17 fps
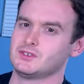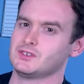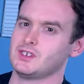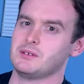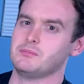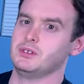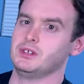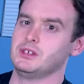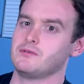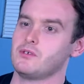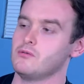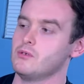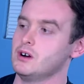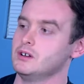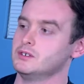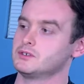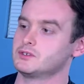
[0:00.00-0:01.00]
I believe it
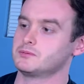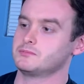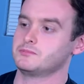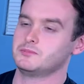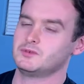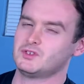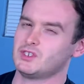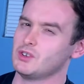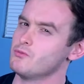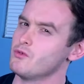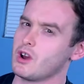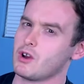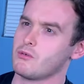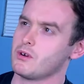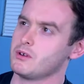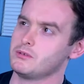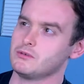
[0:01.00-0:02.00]
was,
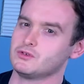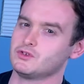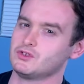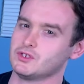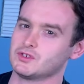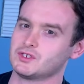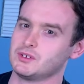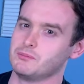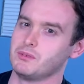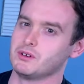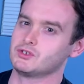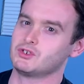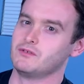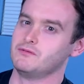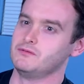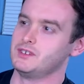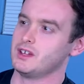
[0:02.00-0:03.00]
somewhere where there's just a bunch
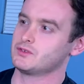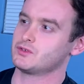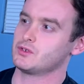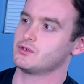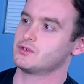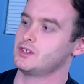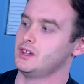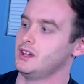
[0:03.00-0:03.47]
of desert